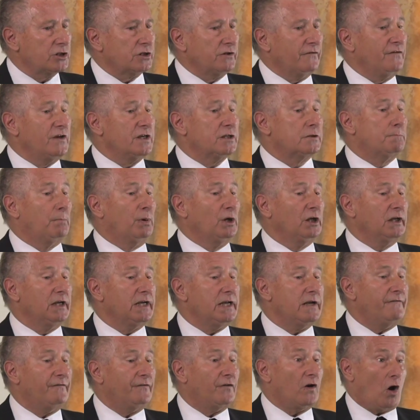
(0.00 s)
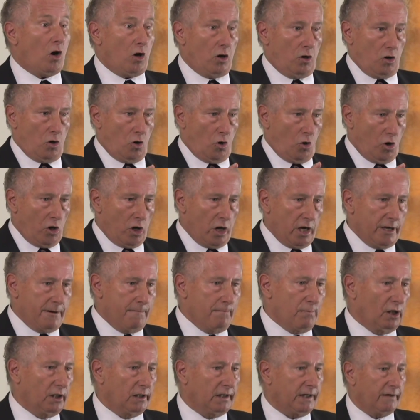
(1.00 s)
of his belief or
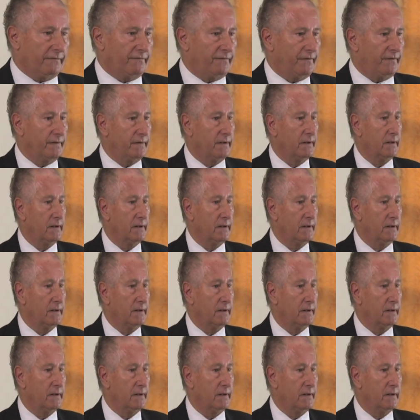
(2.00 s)
unbelief.